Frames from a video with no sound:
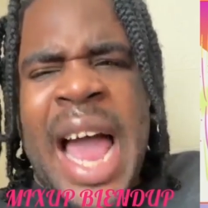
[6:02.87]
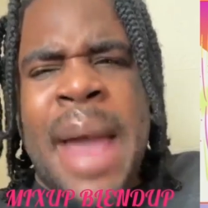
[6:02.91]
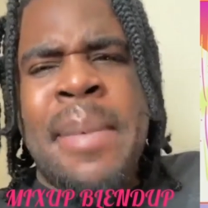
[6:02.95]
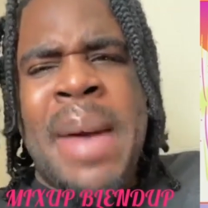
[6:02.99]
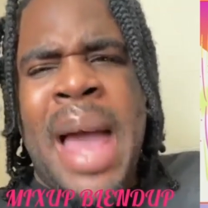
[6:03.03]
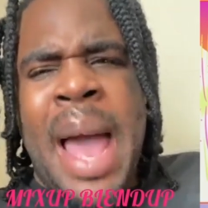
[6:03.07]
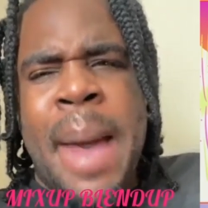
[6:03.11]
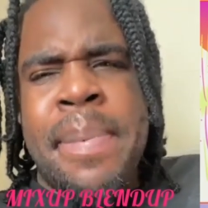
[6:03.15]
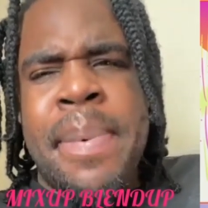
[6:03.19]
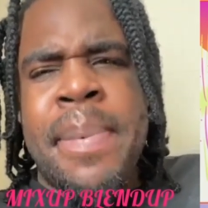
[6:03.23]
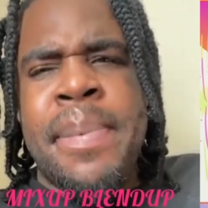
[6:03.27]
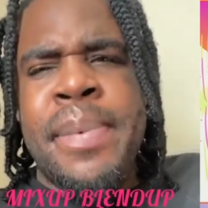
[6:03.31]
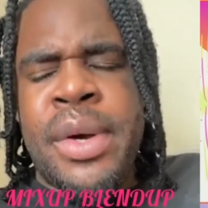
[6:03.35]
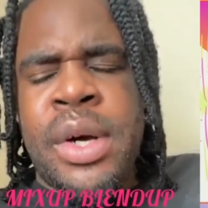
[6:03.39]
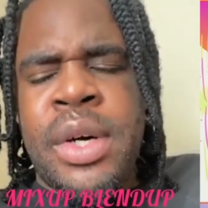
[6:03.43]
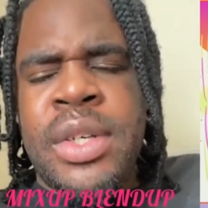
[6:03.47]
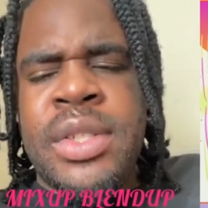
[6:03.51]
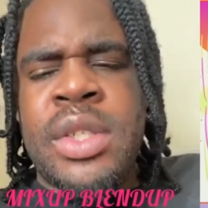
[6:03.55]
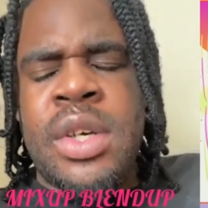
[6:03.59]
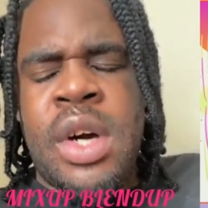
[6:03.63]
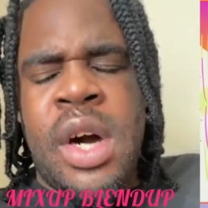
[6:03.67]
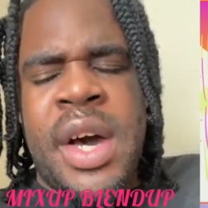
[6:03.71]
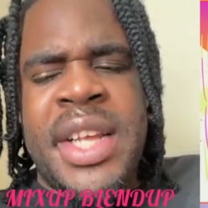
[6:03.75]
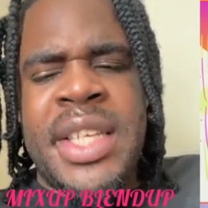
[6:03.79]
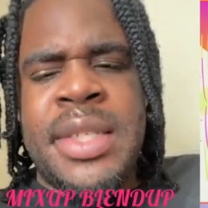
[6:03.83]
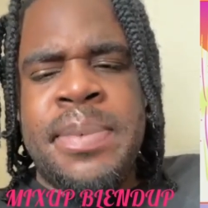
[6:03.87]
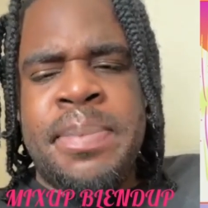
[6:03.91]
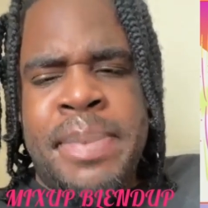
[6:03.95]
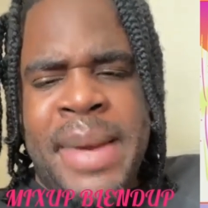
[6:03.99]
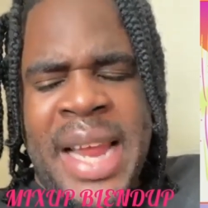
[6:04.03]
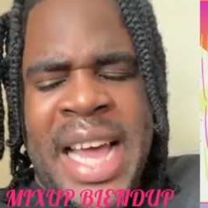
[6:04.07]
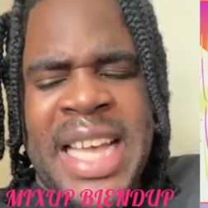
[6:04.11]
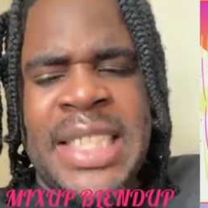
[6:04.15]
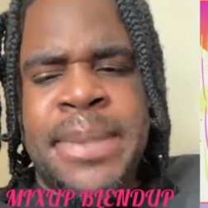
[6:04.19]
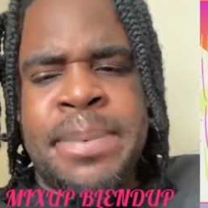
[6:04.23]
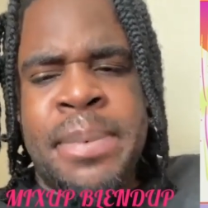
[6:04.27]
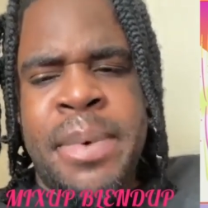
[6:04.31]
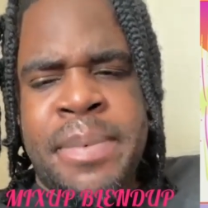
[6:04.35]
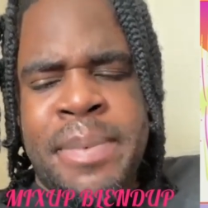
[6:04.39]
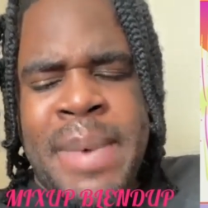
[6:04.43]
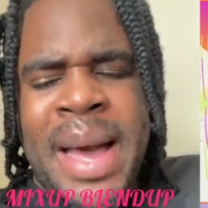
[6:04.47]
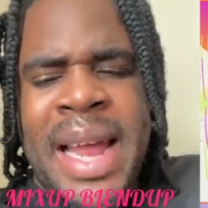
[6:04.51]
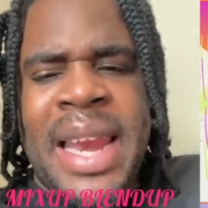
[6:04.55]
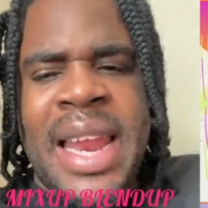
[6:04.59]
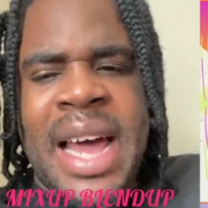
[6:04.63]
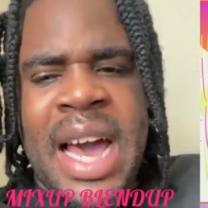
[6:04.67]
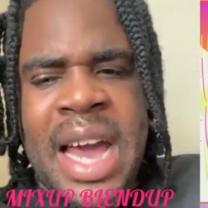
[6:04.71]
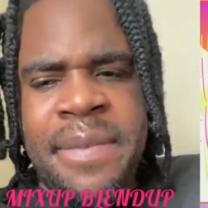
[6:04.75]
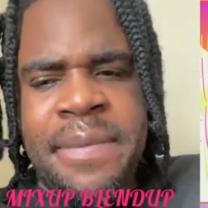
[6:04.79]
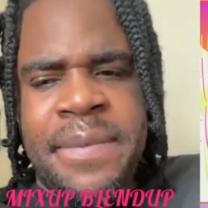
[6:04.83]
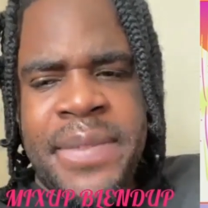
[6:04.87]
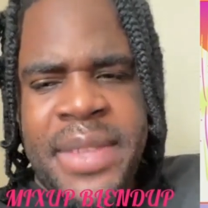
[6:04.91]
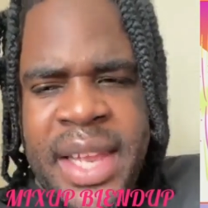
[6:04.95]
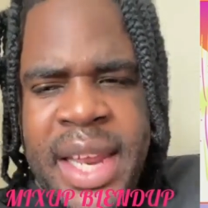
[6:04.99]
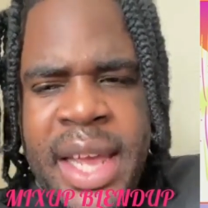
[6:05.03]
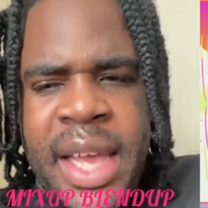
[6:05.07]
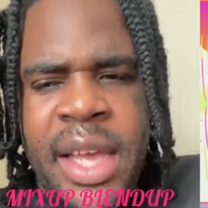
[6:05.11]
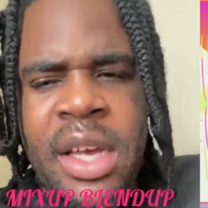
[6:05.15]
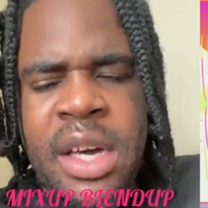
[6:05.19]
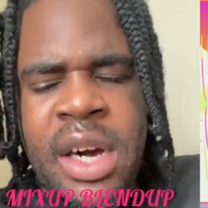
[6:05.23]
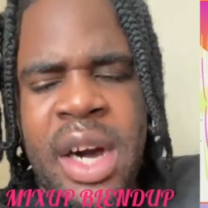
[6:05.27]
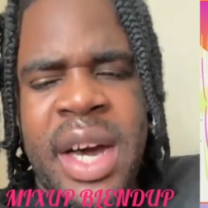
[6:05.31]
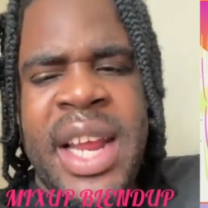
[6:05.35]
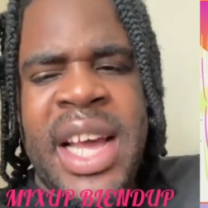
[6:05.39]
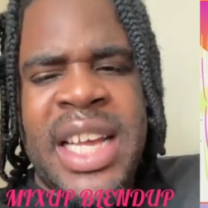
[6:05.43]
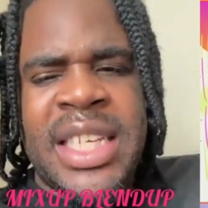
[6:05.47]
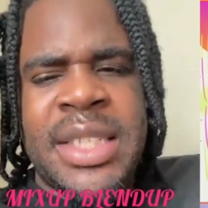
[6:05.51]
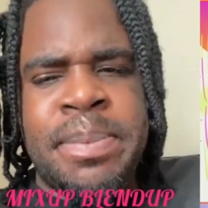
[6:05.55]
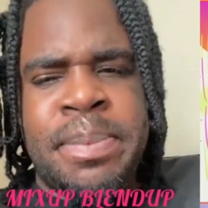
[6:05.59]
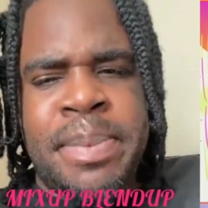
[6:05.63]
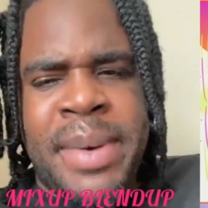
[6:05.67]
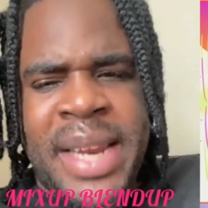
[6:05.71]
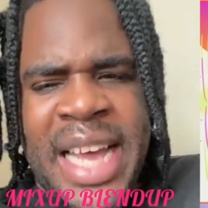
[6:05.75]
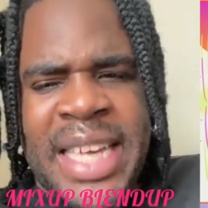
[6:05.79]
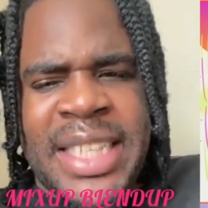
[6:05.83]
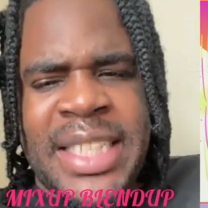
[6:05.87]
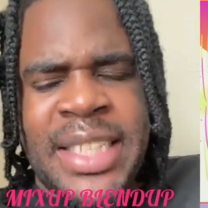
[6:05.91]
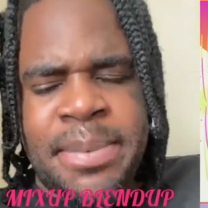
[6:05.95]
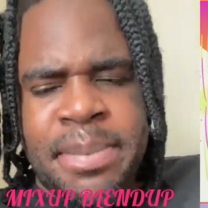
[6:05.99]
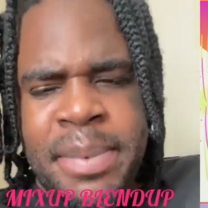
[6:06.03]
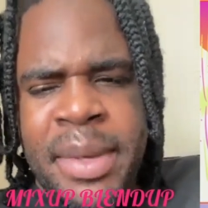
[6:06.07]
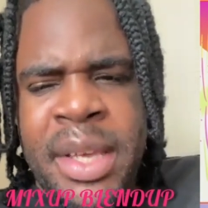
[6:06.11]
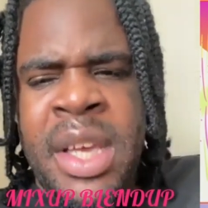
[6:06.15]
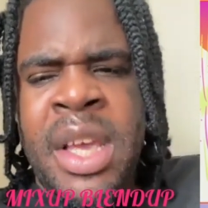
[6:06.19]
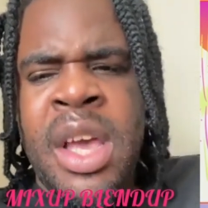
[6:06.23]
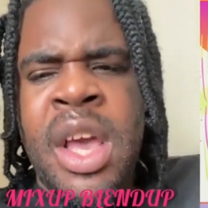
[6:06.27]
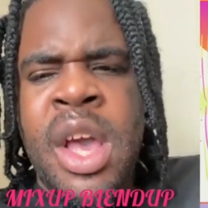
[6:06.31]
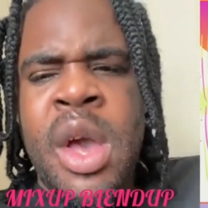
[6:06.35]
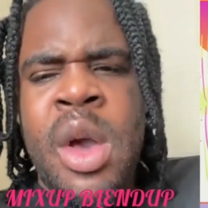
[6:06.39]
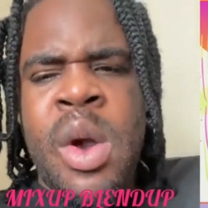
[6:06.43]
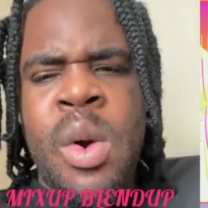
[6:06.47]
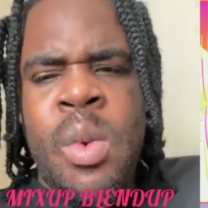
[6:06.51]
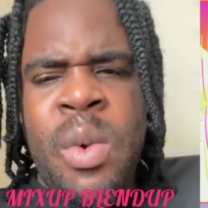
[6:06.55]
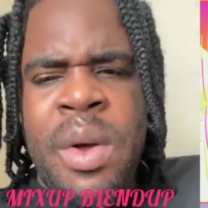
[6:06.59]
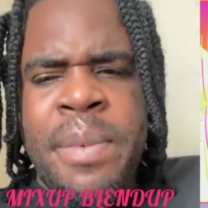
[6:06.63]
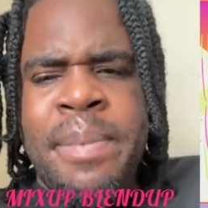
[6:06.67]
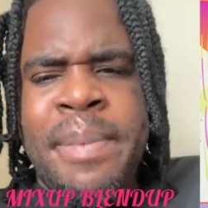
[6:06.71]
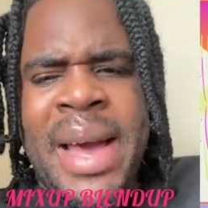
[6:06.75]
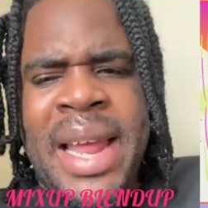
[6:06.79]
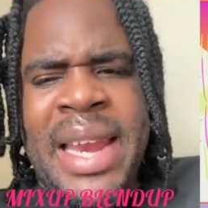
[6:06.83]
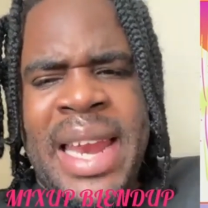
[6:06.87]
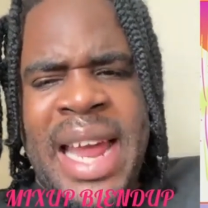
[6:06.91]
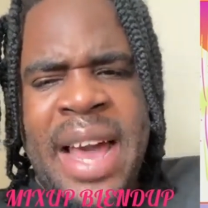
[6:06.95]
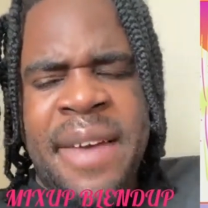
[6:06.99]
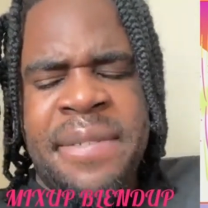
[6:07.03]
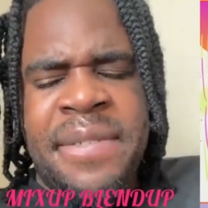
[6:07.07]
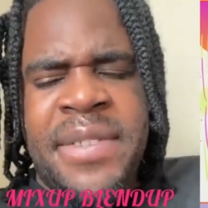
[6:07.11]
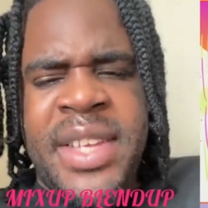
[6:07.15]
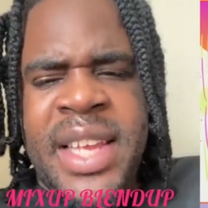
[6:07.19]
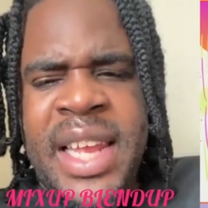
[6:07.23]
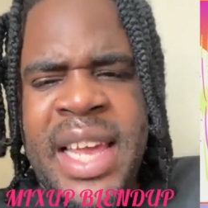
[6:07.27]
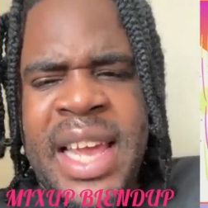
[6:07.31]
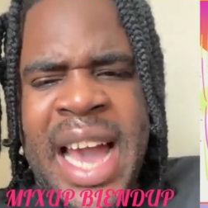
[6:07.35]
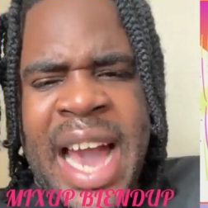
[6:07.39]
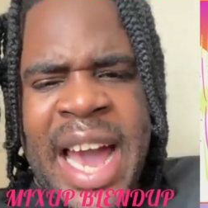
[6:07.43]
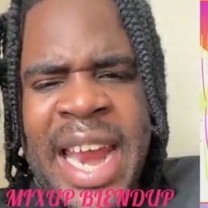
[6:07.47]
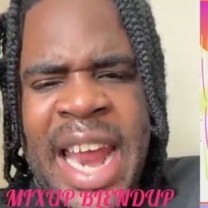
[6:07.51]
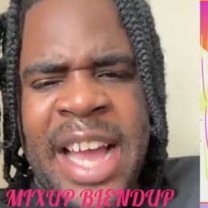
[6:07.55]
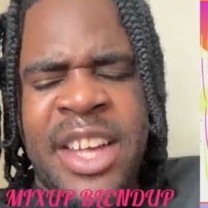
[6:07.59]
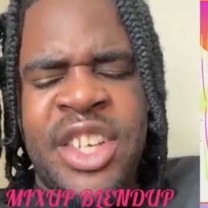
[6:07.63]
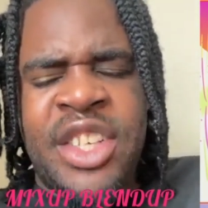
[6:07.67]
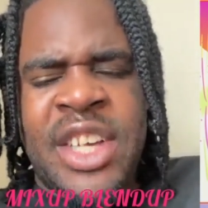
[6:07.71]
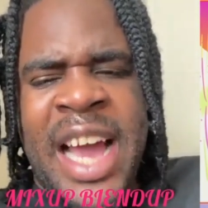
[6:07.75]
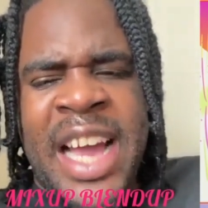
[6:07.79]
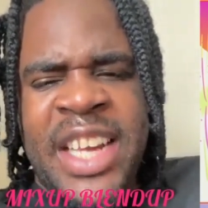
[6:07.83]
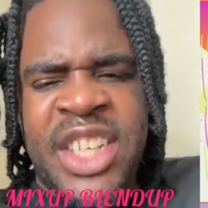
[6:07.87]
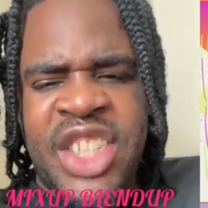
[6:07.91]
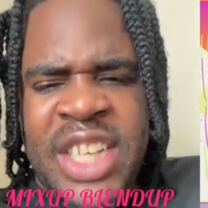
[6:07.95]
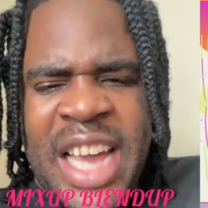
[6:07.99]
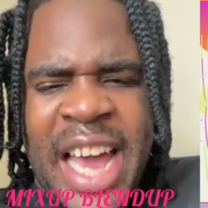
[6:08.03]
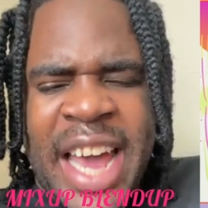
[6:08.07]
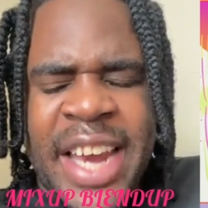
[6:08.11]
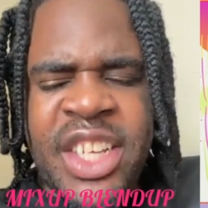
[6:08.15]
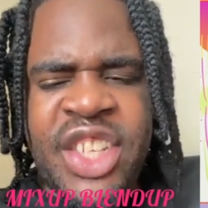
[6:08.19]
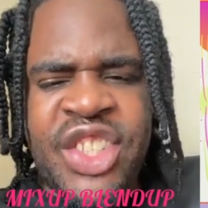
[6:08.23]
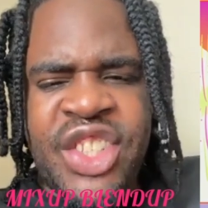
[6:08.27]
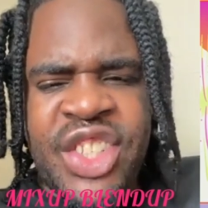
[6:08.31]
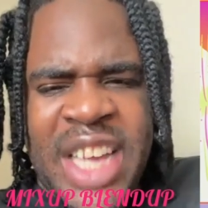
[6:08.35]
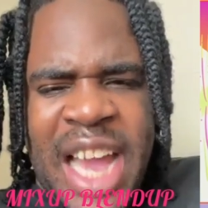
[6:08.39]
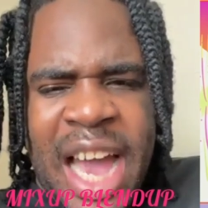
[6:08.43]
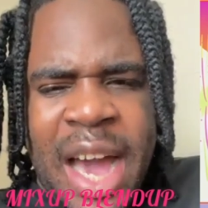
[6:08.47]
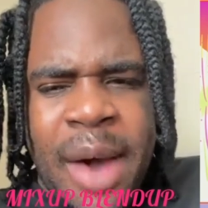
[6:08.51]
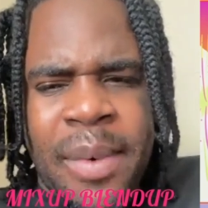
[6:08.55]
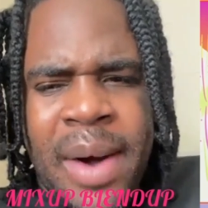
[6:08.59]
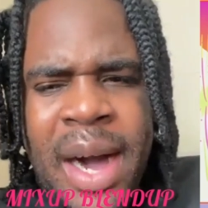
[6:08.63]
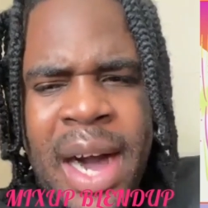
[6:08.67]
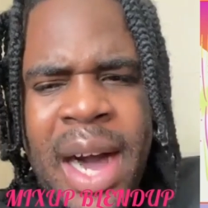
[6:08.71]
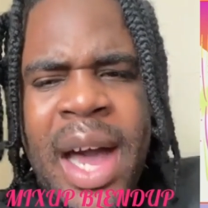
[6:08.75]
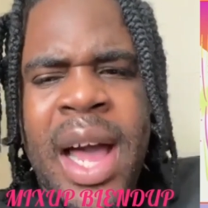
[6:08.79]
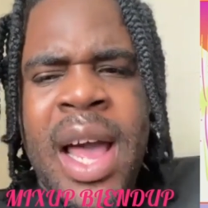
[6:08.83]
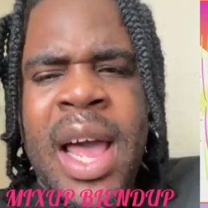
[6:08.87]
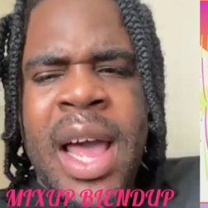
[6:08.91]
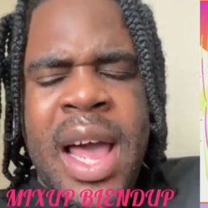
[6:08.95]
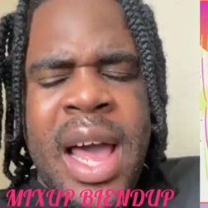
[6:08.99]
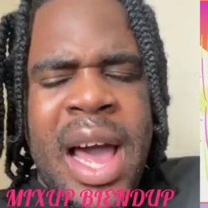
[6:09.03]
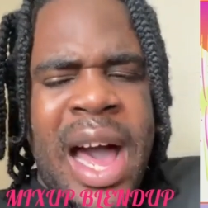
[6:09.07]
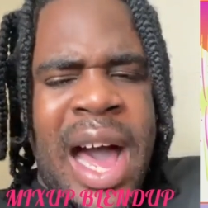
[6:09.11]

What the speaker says: I'm happy because God has blessed me with my life today. God has blessed me with my life today. And I had a shower.